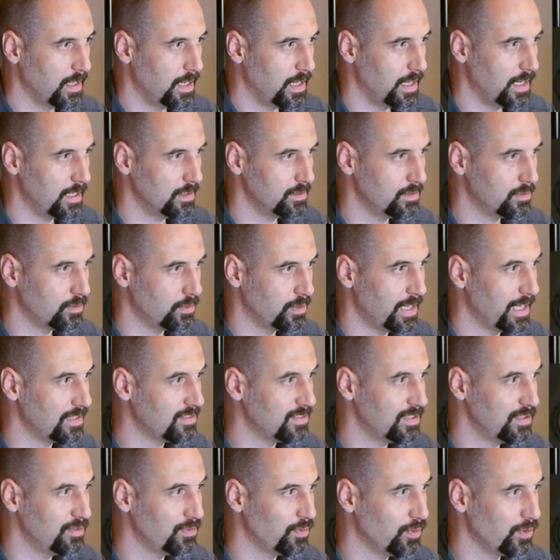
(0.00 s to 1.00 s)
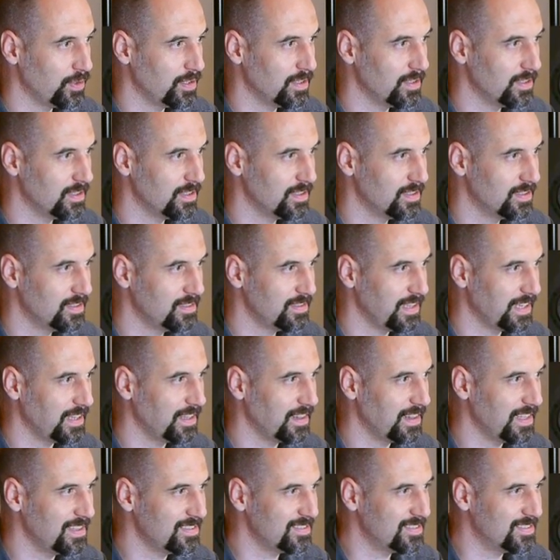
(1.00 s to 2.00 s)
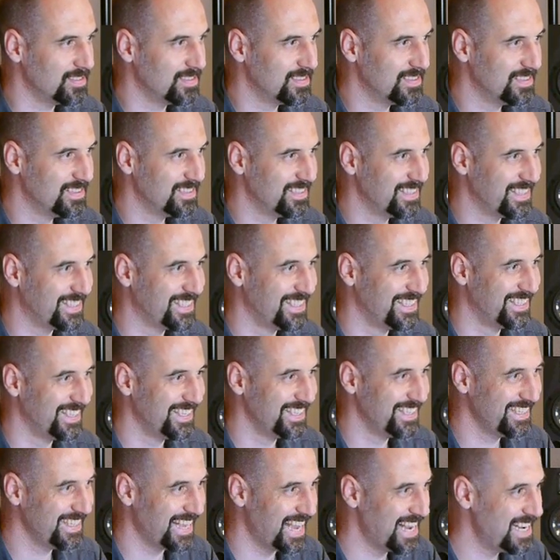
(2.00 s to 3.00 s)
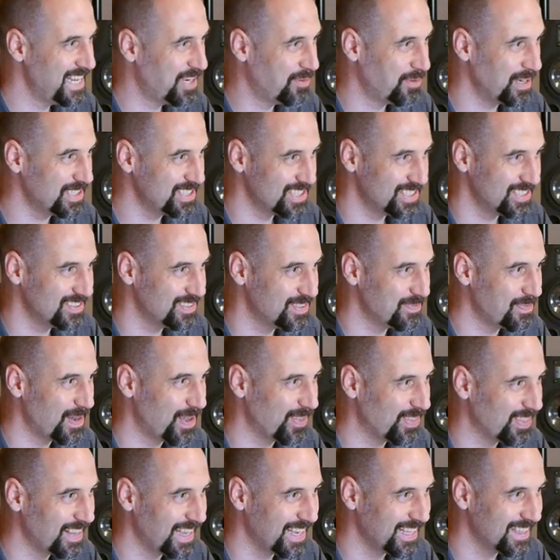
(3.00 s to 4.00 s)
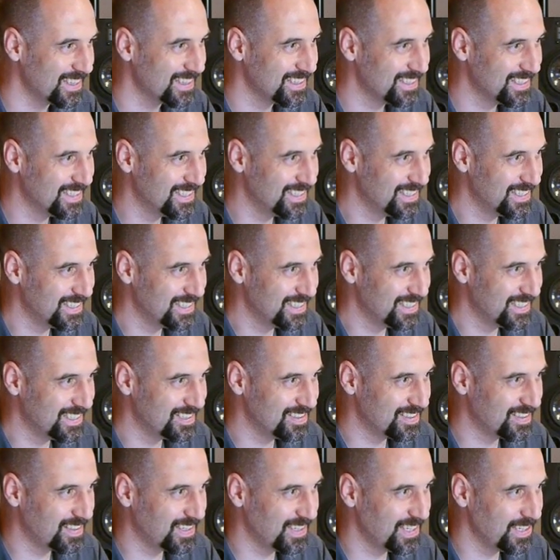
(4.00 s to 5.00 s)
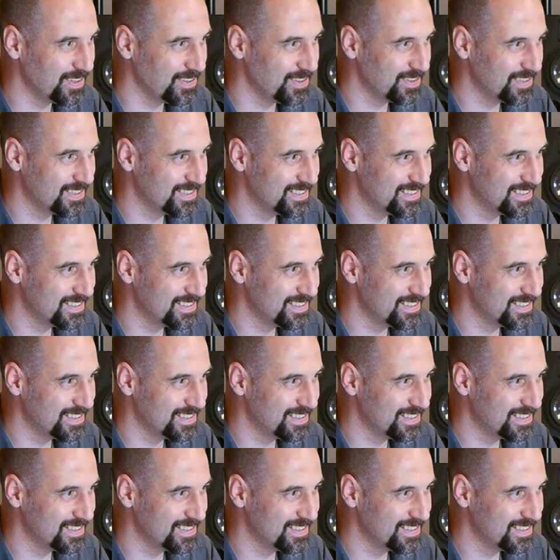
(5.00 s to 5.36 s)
And so that's it for the second lesson. Any questions about that? Is it clear?